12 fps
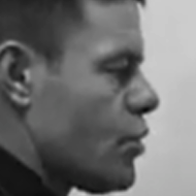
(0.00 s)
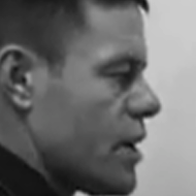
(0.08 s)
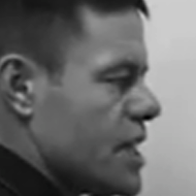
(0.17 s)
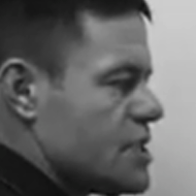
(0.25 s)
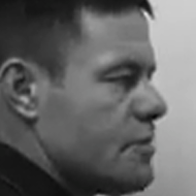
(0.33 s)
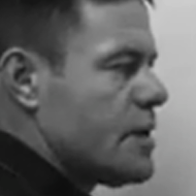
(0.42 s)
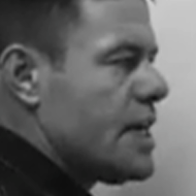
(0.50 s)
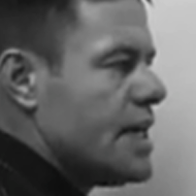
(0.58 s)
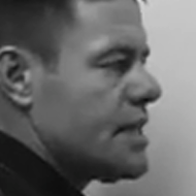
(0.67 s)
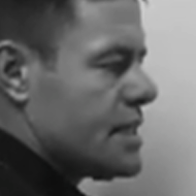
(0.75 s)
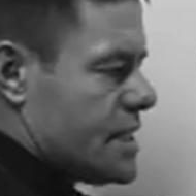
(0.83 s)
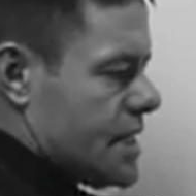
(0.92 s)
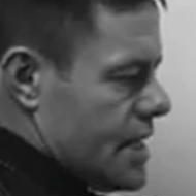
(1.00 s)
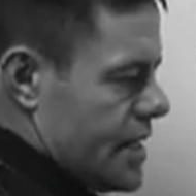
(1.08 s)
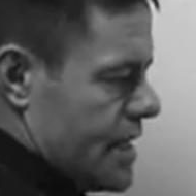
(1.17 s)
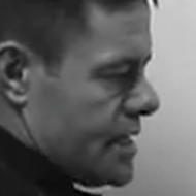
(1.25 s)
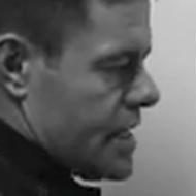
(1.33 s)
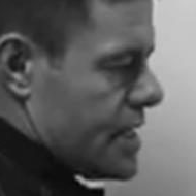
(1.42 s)
one of these peaks
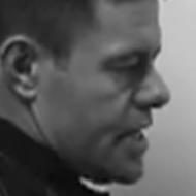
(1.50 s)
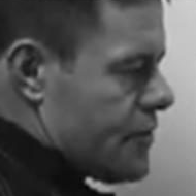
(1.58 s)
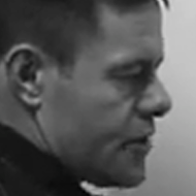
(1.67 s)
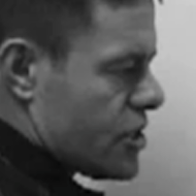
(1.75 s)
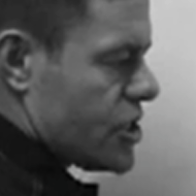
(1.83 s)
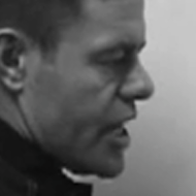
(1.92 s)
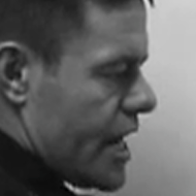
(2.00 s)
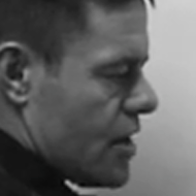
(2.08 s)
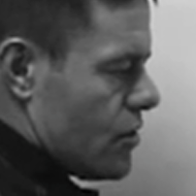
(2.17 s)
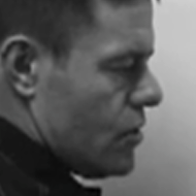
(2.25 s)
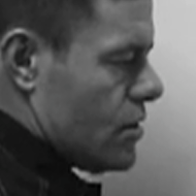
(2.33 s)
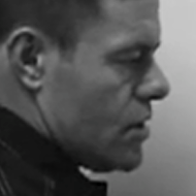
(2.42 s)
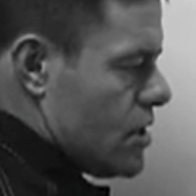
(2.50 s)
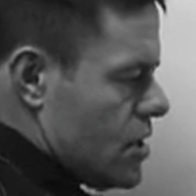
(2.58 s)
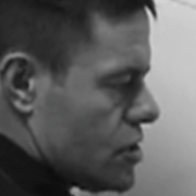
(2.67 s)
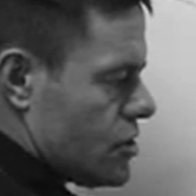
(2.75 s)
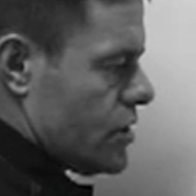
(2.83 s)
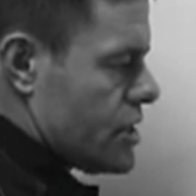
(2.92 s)
is a different cycle.
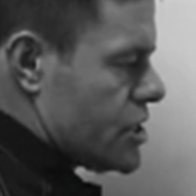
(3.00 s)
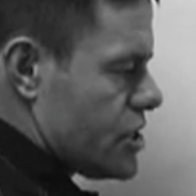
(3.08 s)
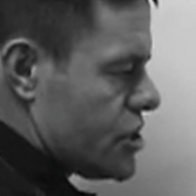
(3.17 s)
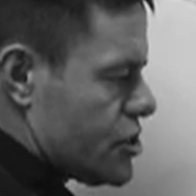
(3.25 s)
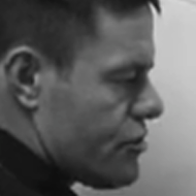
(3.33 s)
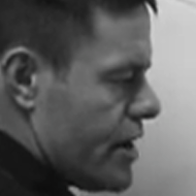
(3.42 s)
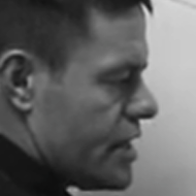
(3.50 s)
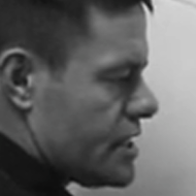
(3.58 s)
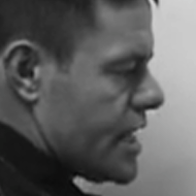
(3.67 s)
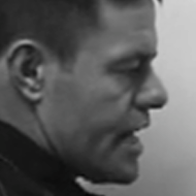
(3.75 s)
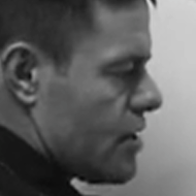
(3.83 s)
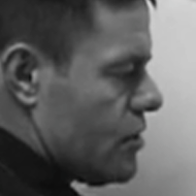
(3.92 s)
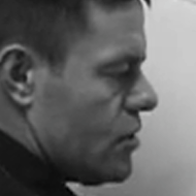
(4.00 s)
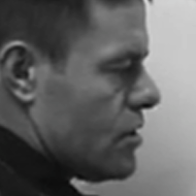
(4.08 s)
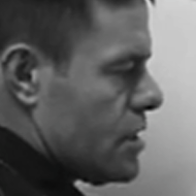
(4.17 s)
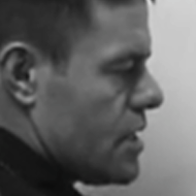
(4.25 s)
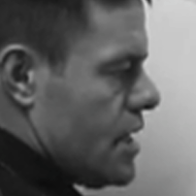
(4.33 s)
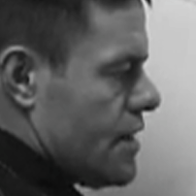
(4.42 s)
So this is a strength cycle,
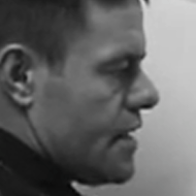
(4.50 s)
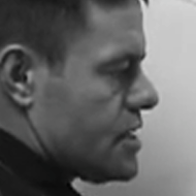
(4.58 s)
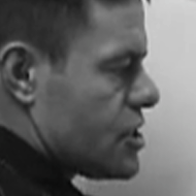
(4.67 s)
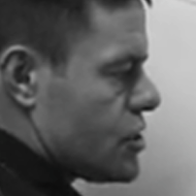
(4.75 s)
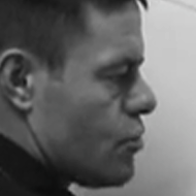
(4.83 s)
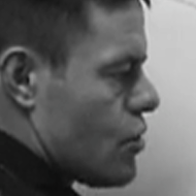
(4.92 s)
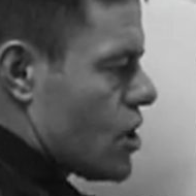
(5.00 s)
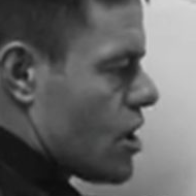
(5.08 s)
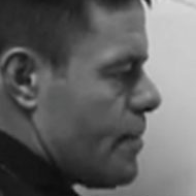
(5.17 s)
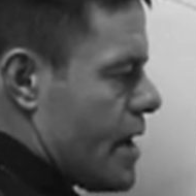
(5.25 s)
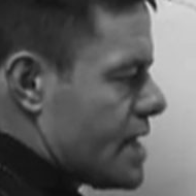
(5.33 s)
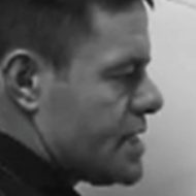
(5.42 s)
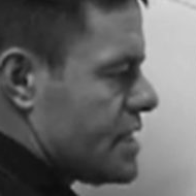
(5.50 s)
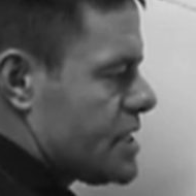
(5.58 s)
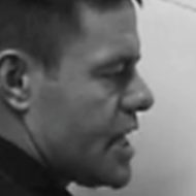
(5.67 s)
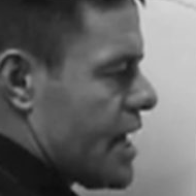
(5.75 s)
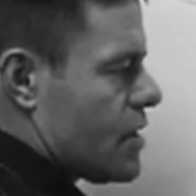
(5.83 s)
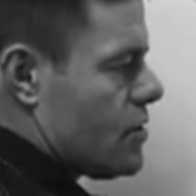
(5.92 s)
this is a work capacity
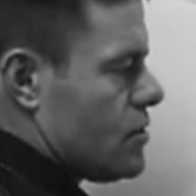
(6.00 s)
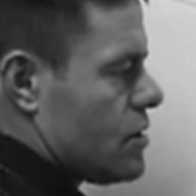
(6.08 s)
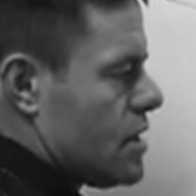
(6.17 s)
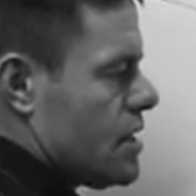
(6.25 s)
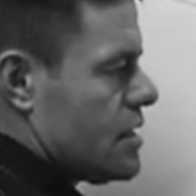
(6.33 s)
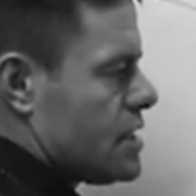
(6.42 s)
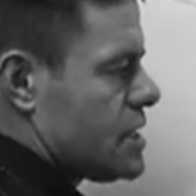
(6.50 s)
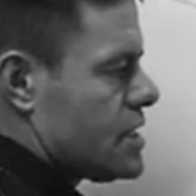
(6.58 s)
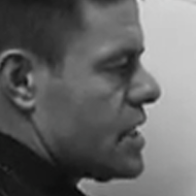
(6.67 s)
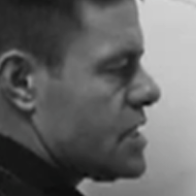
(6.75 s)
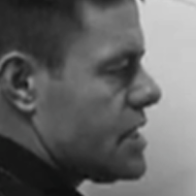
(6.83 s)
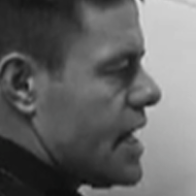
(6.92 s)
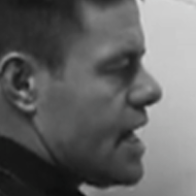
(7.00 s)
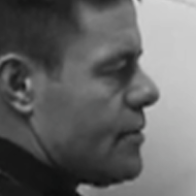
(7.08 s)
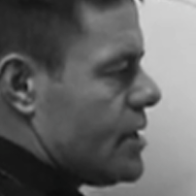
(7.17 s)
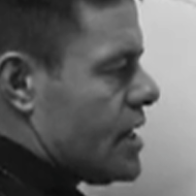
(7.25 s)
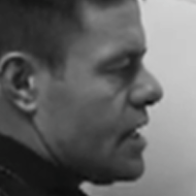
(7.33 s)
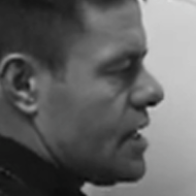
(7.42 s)
cycle, this is a
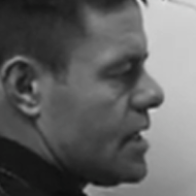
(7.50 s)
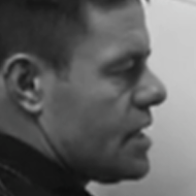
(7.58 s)
stamina.